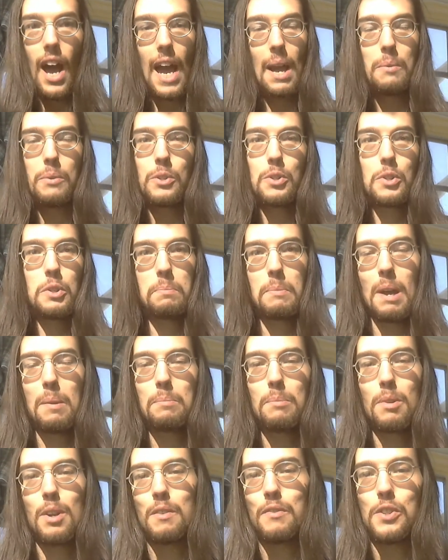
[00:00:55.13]
I was a
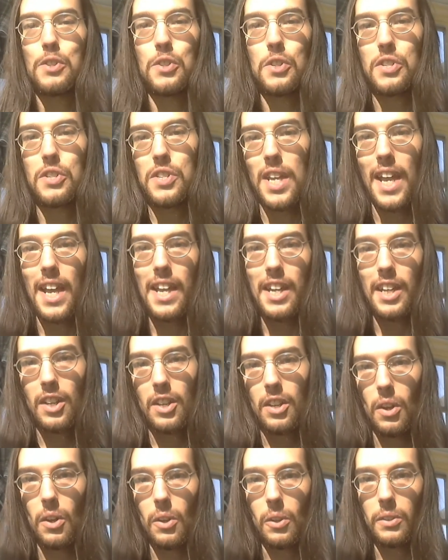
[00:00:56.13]
member of a
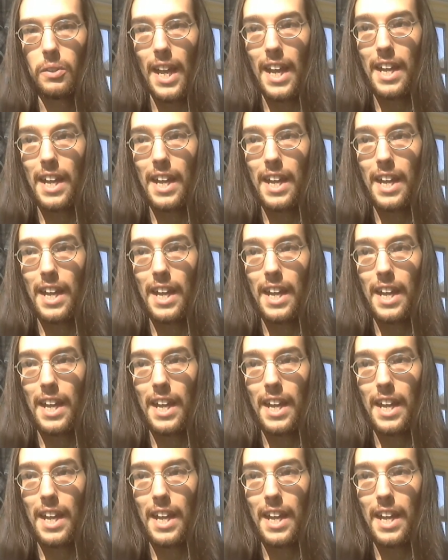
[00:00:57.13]
satanic cult,